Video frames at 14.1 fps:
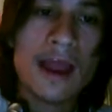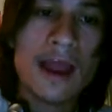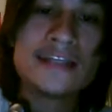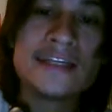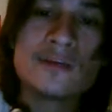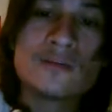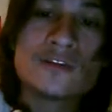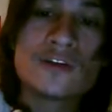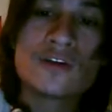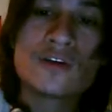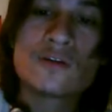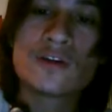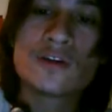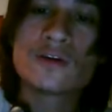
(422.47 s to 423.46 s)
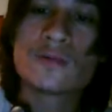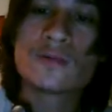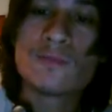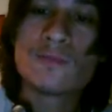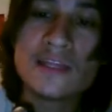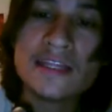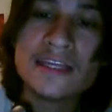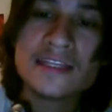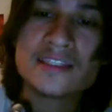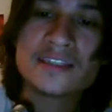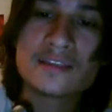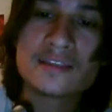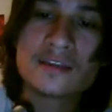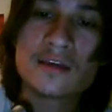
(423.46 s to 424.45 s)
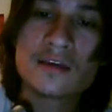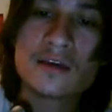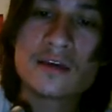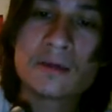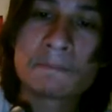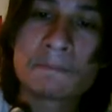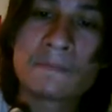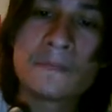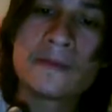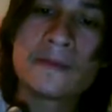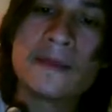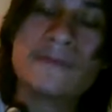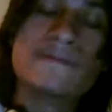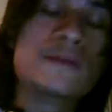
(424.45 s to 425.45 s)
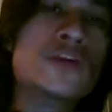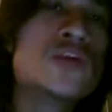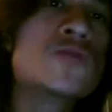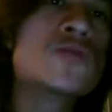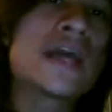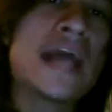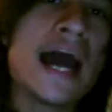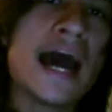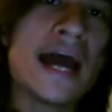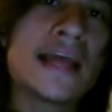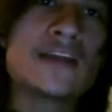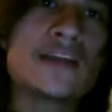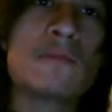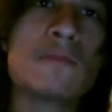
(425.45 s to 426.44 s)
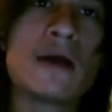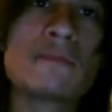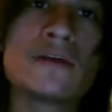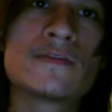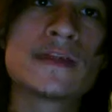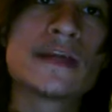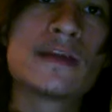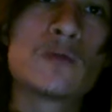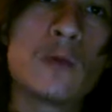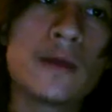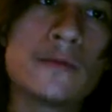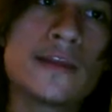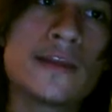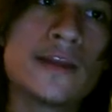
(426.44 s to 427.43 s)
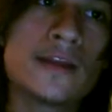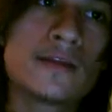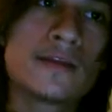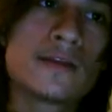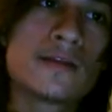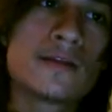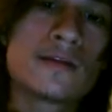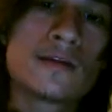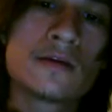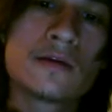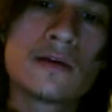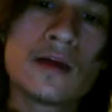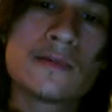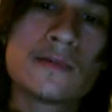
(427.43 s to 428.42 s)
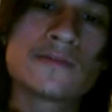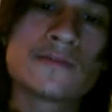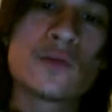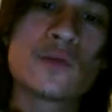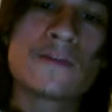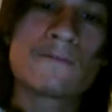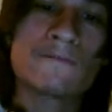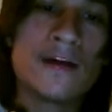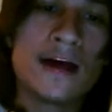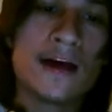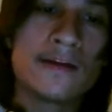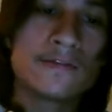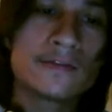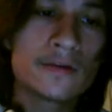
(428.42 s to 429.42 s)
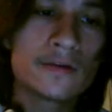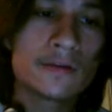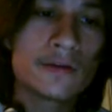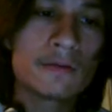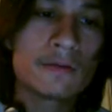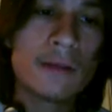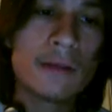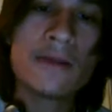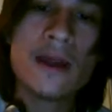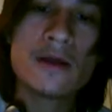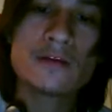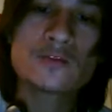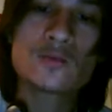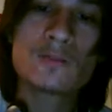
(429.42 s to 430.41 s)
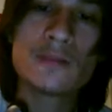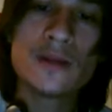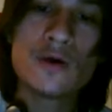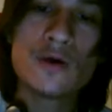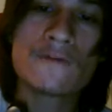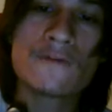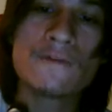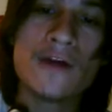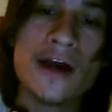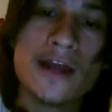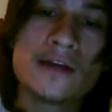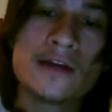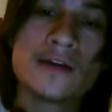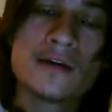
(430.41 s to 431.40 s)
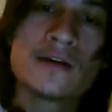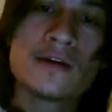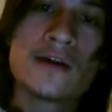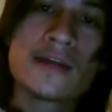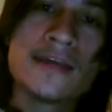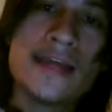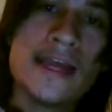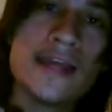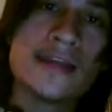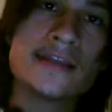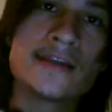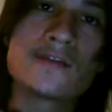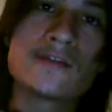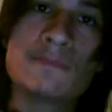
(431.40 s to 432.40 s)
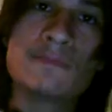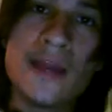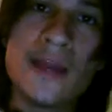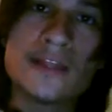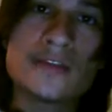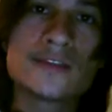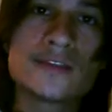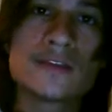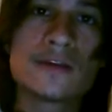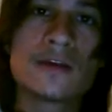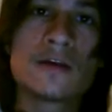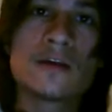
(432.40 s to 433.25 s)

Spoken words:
ID would turn over to the police. If you knew the guy, you might be able to get away with it. I'm going to have to go with a 5. My parents would be notified. Again, it all depends.